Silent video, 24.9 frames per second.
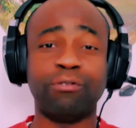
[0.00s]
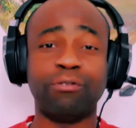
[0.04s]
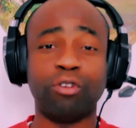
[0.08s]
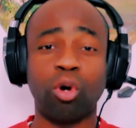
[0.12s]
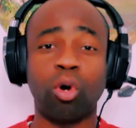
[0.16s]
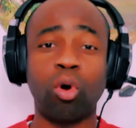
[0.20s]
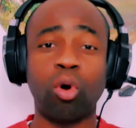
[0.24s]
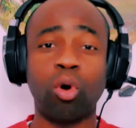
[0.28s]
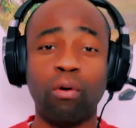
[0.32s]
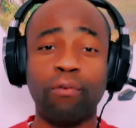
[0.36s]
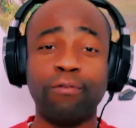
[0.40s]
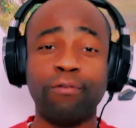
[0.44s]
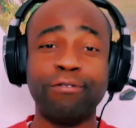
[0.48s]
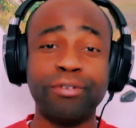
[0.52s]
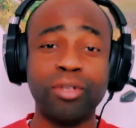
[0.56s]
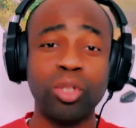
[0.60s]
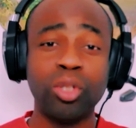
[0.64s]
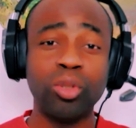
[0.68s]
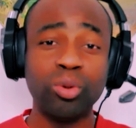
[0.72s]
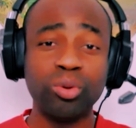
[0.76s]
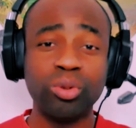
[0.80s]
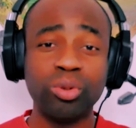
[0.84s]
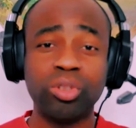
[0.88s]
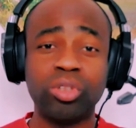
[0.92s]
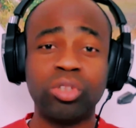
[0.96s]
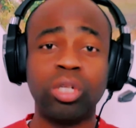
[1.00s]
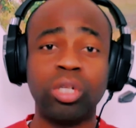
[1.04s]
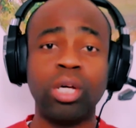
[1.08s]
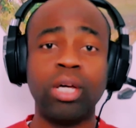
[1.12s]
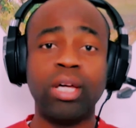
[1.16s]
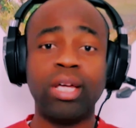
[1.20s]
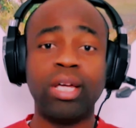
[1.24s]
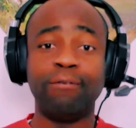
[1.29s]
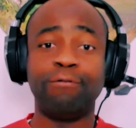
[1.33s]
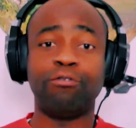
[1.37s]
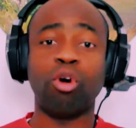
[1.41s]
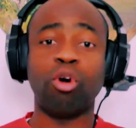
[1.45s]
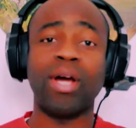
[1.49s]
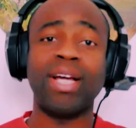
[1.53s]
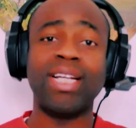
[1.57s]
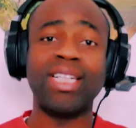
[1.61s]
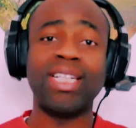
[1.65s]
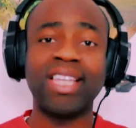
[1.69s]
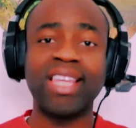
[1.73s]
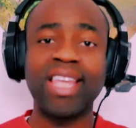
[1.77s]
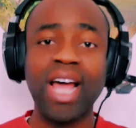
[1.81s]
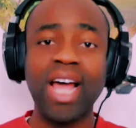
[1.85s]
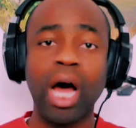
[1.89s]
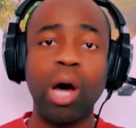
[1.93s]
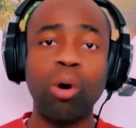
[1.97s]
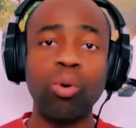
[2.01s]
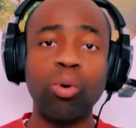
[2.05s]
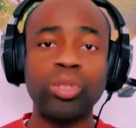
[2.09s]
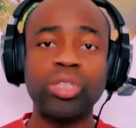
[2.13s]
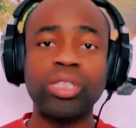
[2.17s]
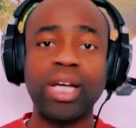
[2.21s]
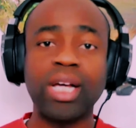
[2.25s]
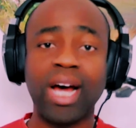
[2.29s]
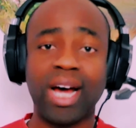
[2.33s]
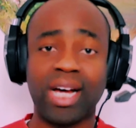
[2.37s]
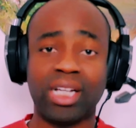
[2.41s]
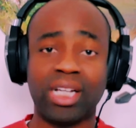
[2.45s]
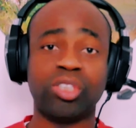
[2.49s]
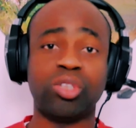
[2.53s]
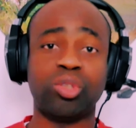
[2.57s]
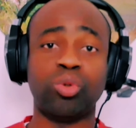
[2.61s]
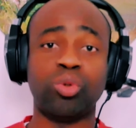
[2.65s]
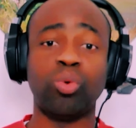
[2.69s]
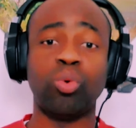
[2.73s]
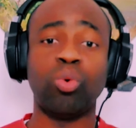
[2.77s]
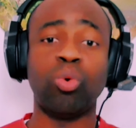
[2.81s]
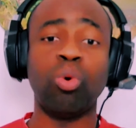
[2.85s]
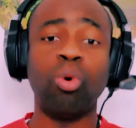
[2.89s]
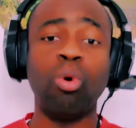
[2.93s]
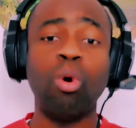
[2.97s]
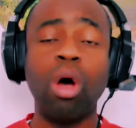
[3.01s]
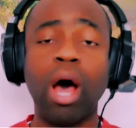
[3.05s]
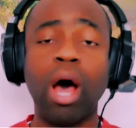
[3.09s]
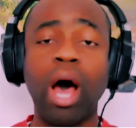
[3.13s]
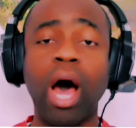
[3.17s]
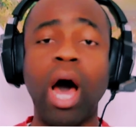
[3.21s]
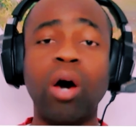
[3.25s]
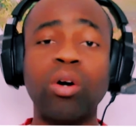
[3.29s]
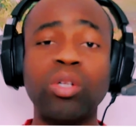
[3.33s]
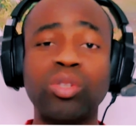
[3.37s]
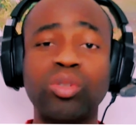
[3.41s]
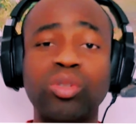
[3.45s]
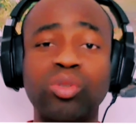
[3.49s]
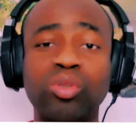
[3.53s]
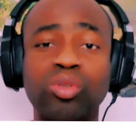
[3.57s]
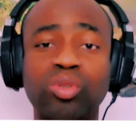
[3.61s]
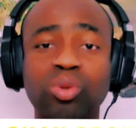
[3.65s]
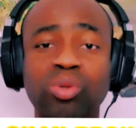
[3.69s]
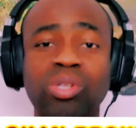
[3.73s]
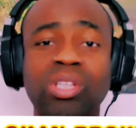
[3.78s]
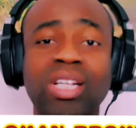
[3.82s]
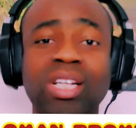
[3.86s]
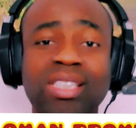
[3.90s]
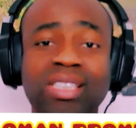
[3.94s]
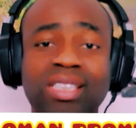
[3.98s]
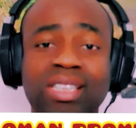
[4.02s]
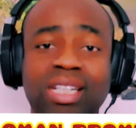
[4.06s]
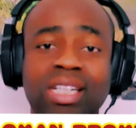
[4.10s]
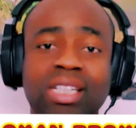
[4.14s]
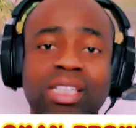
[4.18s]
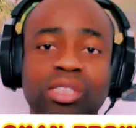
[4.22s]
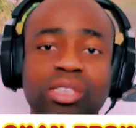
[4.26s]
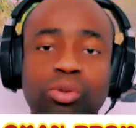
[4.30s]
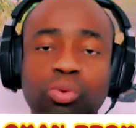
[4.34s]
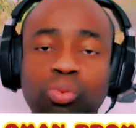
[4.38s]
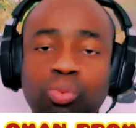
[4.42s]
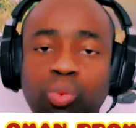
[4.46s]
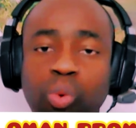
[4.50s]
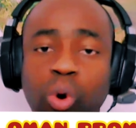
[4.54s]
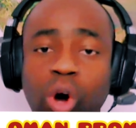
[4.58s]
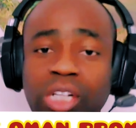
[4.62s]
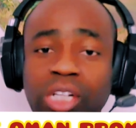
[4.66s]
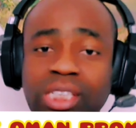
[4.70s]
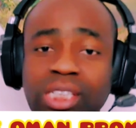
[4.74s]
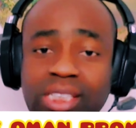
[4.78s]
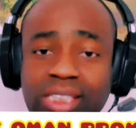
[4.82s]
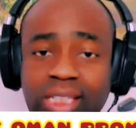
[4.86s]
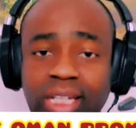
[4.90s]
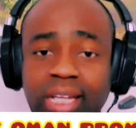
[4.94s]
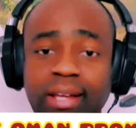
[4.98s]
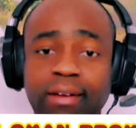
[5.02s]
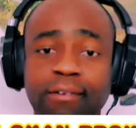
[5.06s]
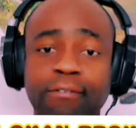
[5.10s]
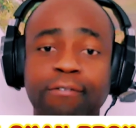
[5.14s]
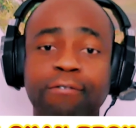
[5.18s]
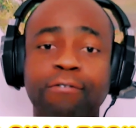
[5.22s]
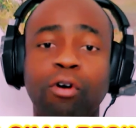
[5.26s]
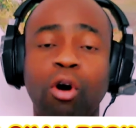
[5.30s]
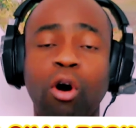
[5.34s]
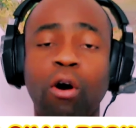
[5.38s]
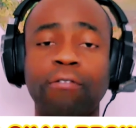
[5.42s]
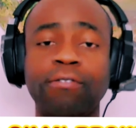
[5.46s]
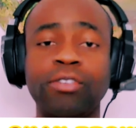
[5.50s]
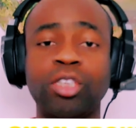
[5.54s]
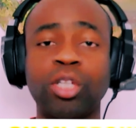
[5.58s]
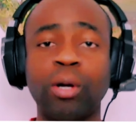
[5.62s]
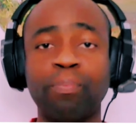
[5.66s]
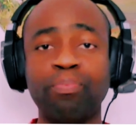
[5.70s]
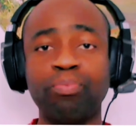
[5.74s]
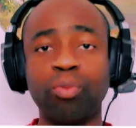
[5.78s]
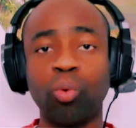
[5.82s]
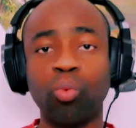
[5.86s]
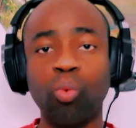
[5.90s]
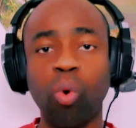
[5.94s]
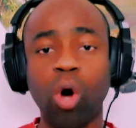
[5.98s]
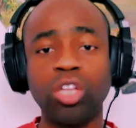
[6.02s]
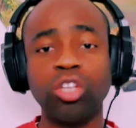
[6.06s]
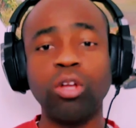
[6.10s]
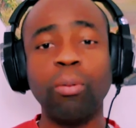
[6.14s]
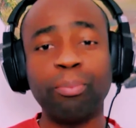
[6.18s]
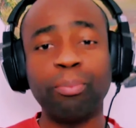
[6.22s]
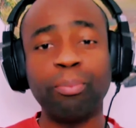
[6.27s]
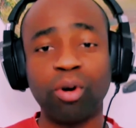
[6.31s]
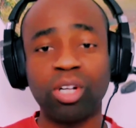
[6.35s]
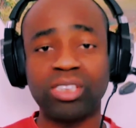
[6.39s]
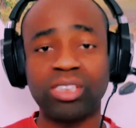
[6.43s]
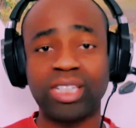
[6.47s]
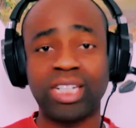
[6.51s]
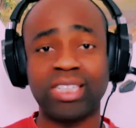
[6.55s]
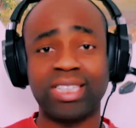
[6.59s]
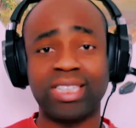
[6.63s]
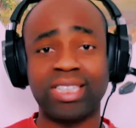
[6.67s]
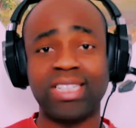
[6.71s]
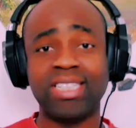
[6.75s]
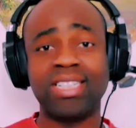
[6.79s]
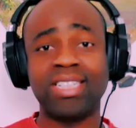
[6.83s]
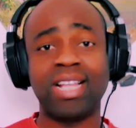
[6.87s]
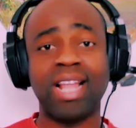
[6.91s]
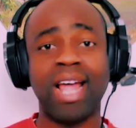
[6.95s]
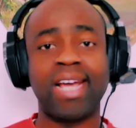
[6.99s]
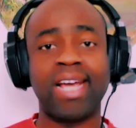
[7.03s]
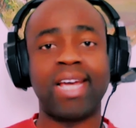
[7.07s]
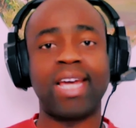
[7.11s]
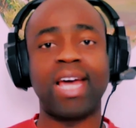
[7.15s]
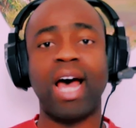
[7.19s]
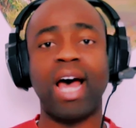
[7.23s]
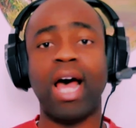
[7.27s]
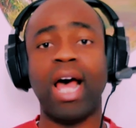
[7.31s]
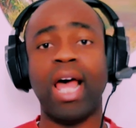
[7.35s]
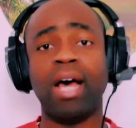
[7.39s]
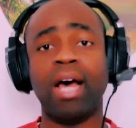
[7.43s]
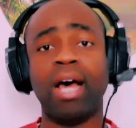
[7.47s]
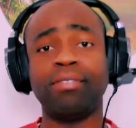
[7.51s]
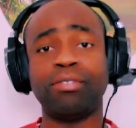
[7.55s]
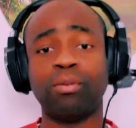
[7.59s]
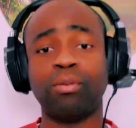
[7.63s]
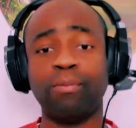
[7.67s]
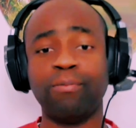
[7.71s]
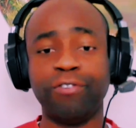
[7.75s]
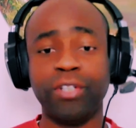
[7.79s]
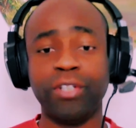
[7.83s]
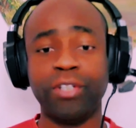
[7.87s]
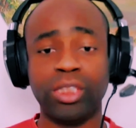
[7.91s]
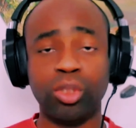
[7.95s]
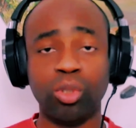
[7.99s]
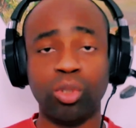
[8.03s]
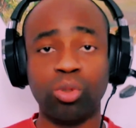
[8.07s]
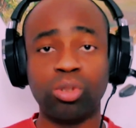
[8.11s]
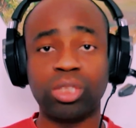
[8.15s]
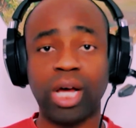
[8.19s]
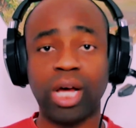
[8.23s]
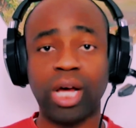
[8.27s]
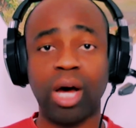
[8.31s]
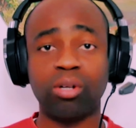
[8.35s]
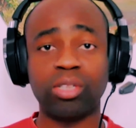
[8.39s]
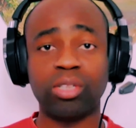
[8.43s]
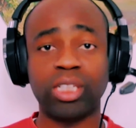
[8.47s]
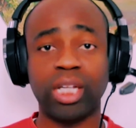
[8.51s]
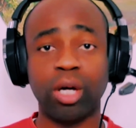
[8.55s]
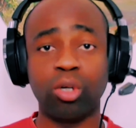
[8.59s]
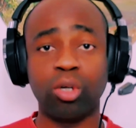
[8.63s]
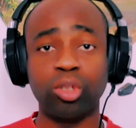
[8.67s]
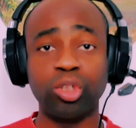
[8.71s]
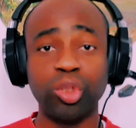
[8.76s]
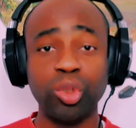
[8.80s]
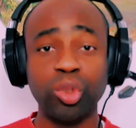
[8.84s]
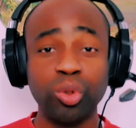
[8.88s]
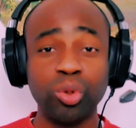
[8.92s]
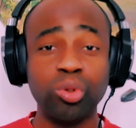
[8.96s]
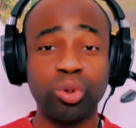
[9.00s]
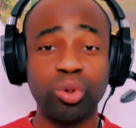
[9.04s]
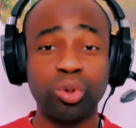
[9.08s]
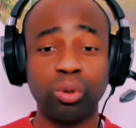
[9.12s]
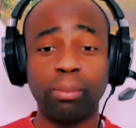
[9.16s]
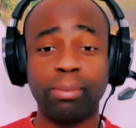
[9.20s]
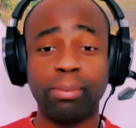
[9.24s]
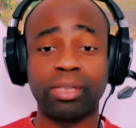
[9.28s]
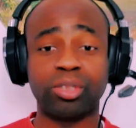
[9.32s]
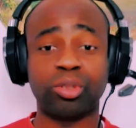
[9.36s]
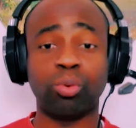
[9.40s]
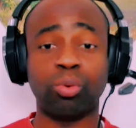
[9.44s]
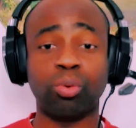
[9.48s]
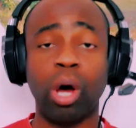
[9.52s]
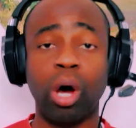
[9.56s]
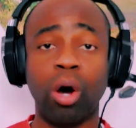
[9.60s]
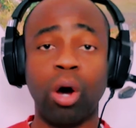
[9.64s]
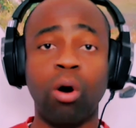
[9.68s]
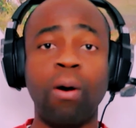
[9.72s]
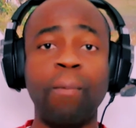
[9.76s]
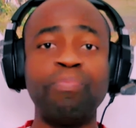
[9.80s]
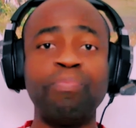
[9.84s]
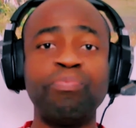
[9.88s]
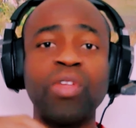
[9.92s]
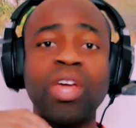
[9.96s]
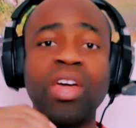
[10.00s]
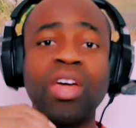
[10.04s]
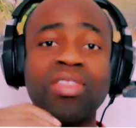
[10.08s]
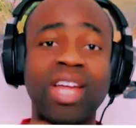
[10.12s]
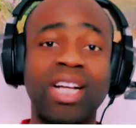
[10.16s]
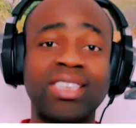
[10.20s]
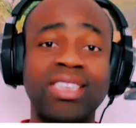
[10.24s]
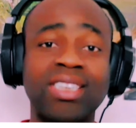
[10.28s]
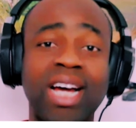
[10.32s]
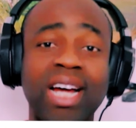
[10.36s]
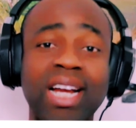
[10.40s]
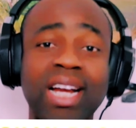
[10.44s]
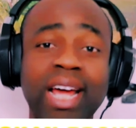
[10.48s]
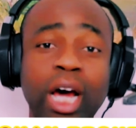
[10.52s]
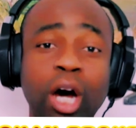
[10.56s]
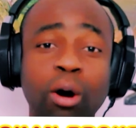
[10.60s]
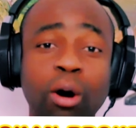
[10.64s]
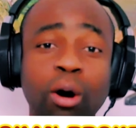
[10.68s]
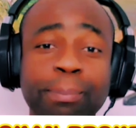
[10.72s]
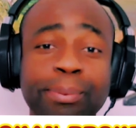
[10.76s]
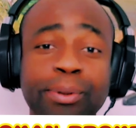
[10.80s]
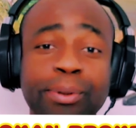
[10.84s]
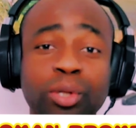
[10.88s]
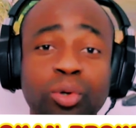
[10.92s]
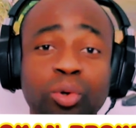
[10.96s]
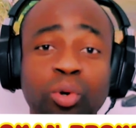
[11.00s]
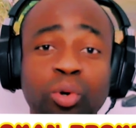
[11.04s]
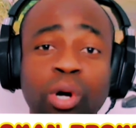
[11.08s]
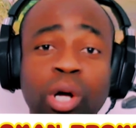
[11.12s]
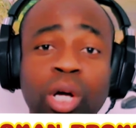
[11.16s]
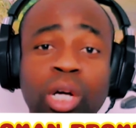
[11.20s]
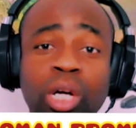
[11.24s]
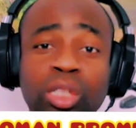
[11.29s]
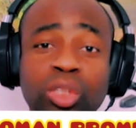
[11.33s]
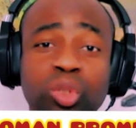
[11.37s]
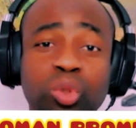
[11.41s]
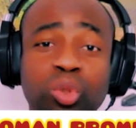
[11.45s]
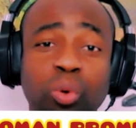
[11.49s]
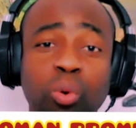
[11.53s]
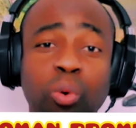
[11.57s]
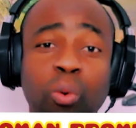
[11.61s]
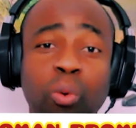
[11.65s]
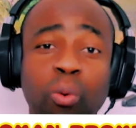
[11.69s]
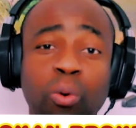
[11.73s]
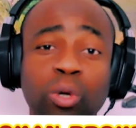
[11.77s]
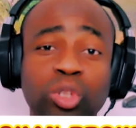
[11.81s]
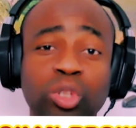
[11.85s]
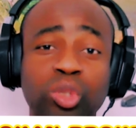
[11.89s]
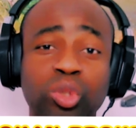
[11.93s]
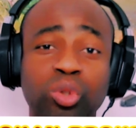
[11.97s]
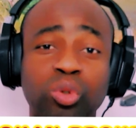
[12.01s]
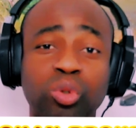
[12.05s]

If you're confused, if you're in doubt as to how to do these things, what is involved, what the process is like, I have some videos out here on YouTube as well that can help you to